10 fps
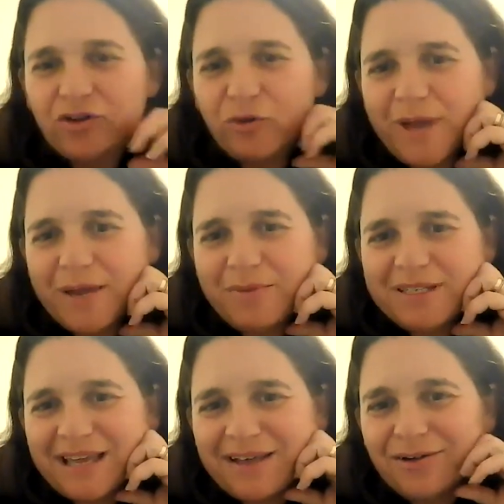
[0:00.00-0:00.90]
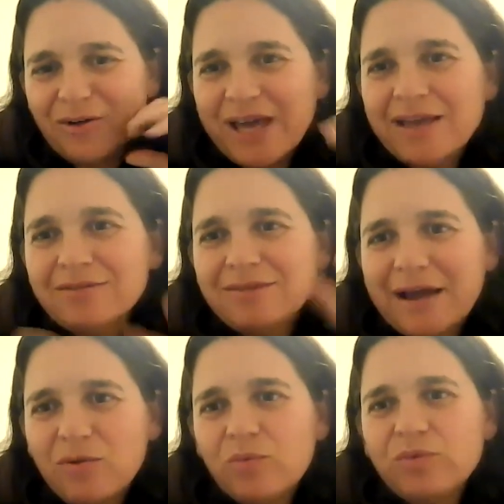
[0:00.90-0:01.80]
Or you're maybe saying, okay,
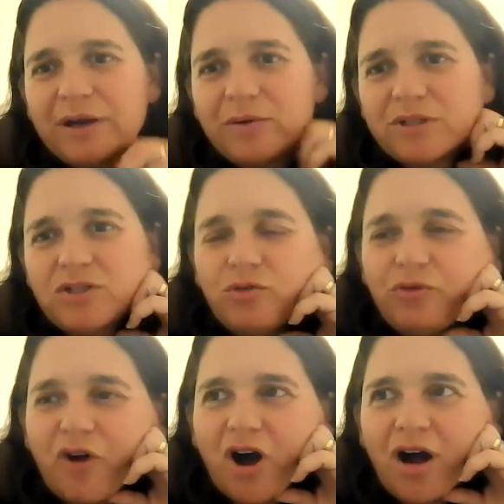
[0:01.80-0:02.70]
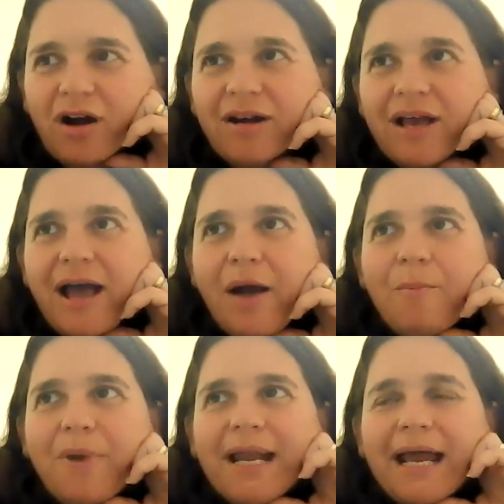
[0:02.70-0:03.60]
that was too far.
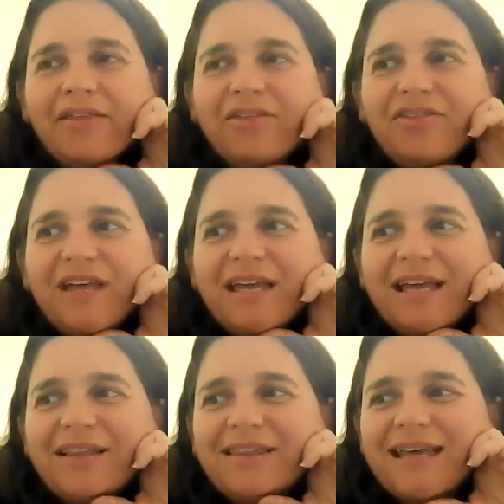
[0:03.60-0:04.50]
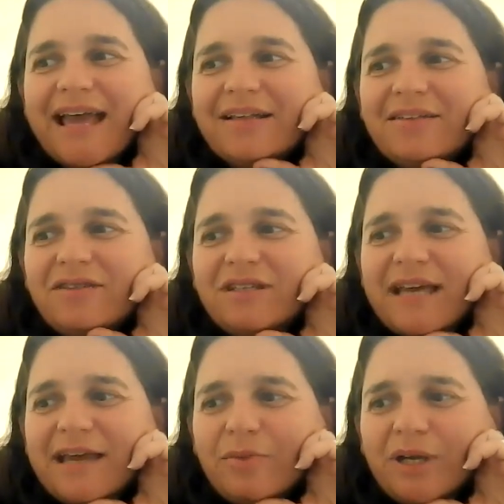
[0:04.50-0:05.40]
But I think at the end of the
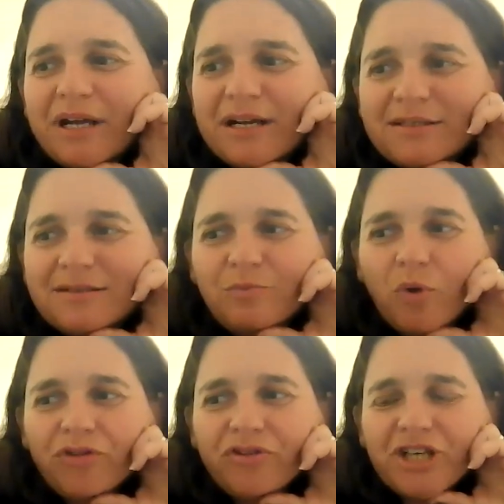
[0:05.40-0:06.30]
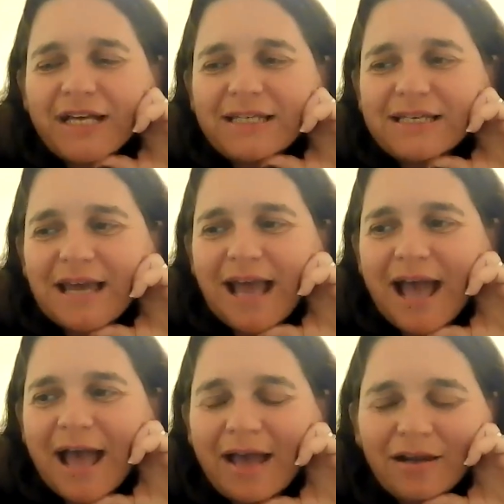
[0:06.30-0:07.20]
day, because both Jessie
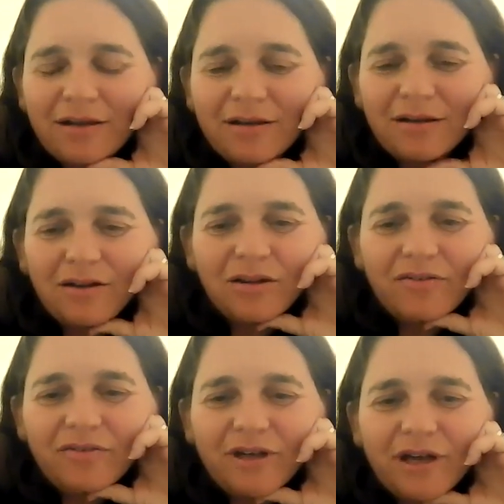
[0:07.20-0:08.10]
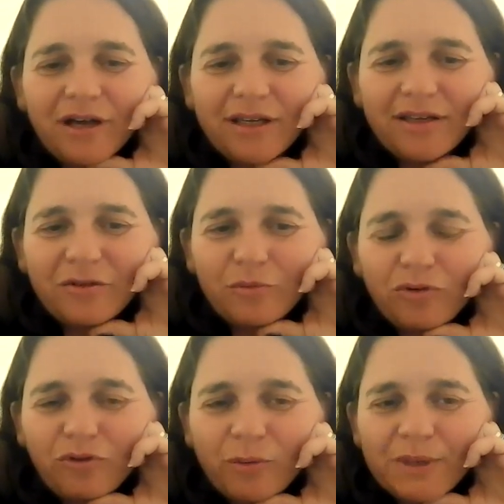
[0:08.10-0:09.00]
and Olivia give a
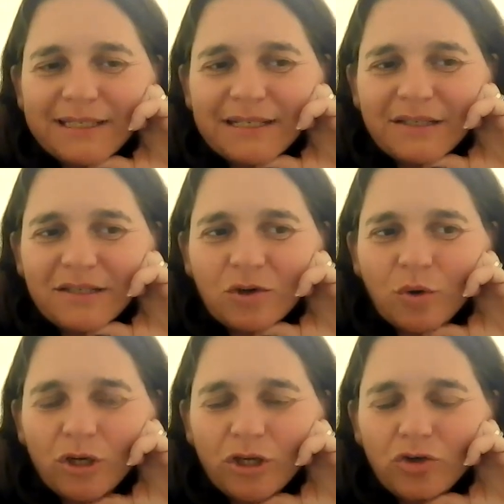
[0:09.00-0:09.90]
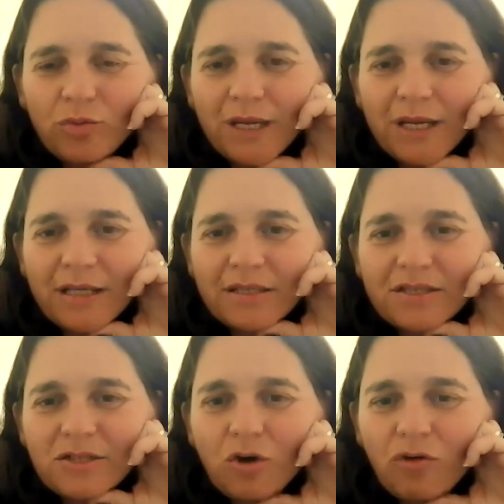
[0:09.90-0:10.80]
performance that's so human
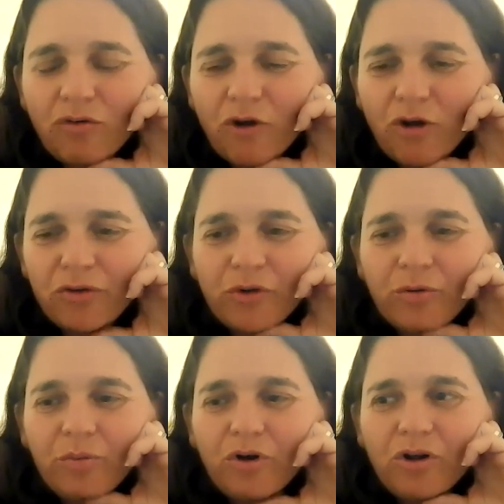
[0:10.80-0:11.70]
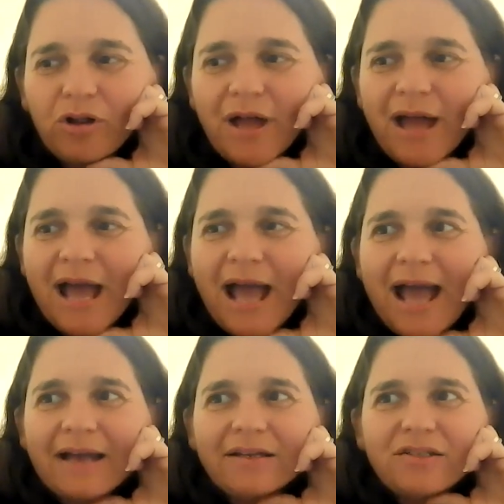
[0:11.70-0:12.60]
and so vulnerable
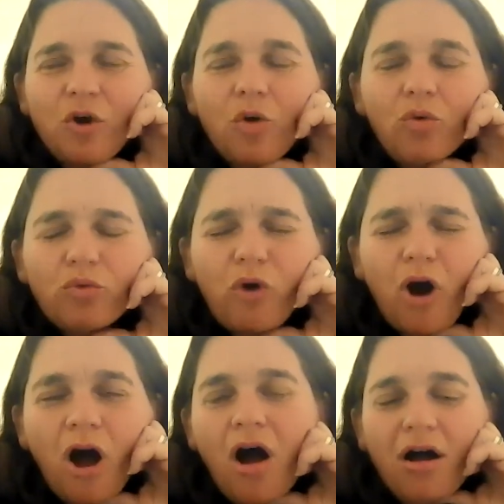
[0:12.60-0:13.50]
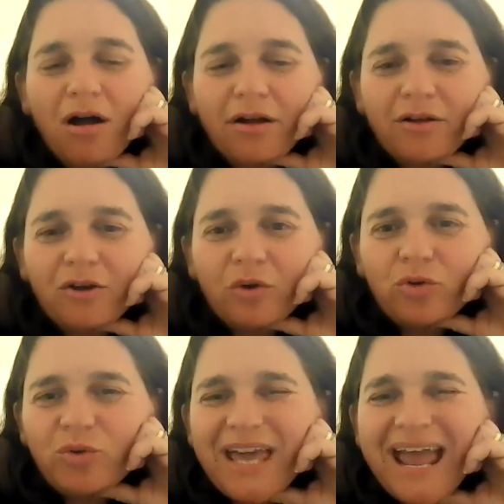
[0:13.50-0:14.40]
and so raw, you
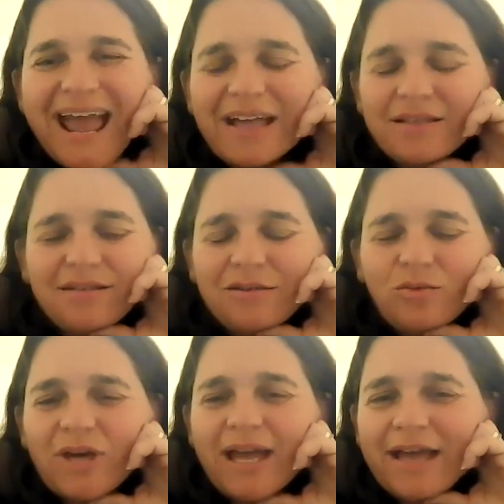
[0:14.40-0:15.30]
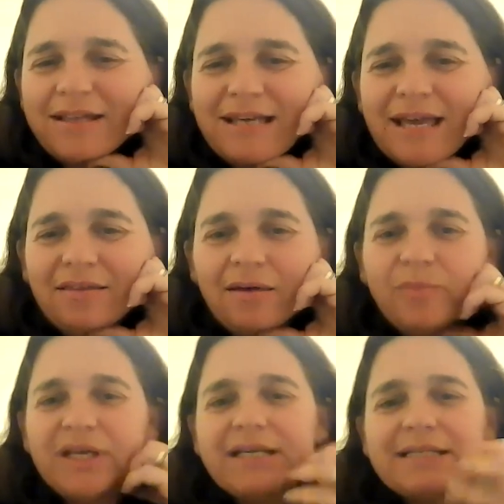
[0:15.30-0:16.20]
know, you can't hate
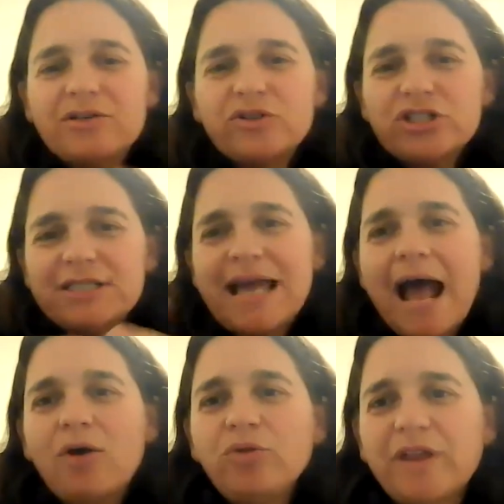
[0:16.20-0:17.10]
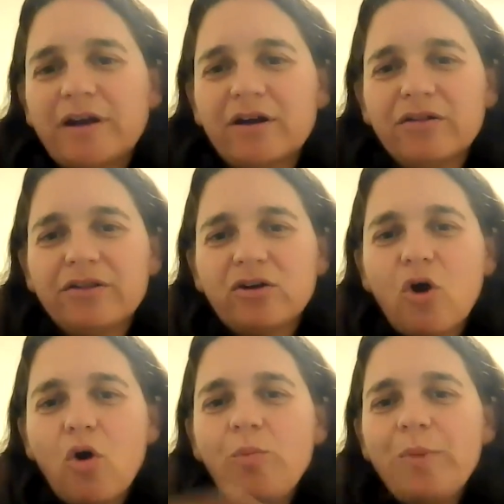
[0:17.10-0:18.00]
them because they're just out there.
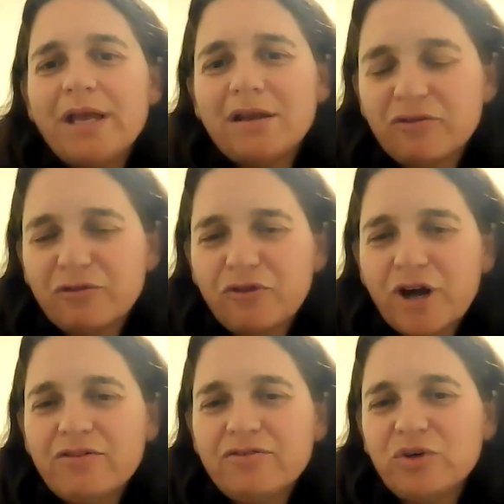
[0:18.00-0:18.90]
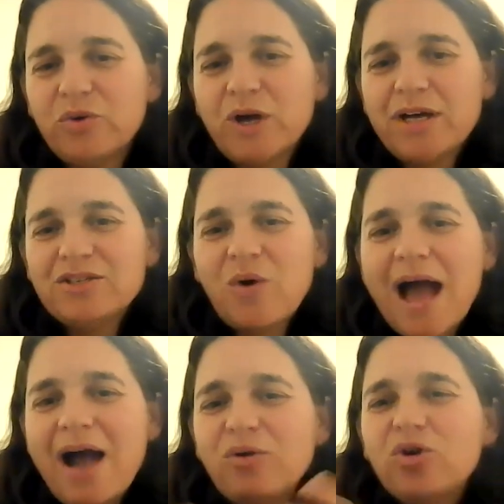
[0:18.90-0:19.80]
They're open in front of you. So
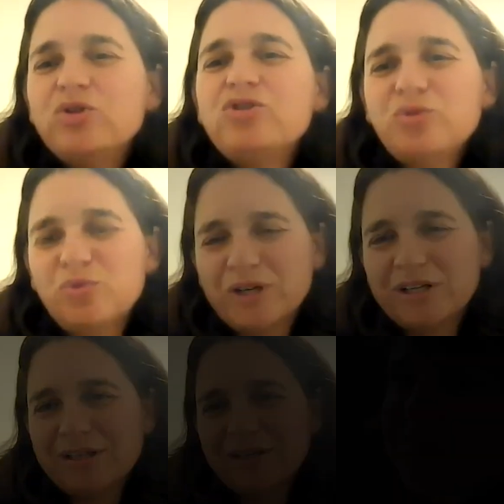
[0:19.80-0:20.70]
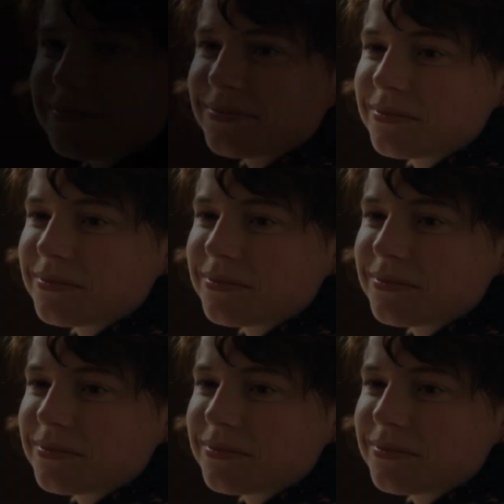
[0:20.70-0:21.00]
how could you really?